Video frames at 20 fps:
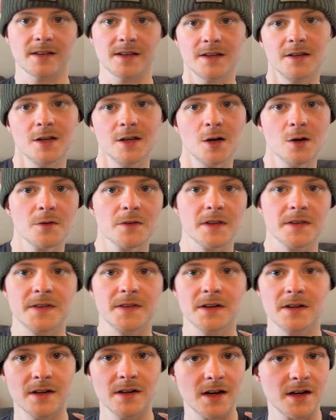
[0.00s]
and know that
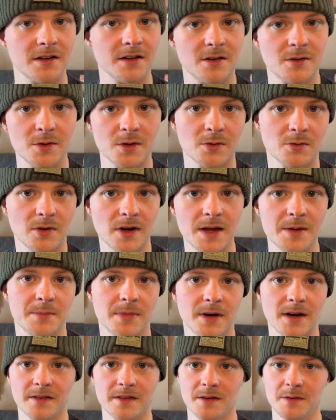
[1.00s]
they're not doing right
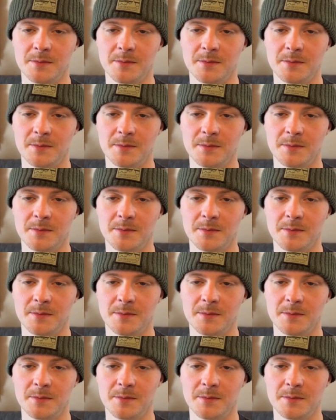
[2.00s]
by them.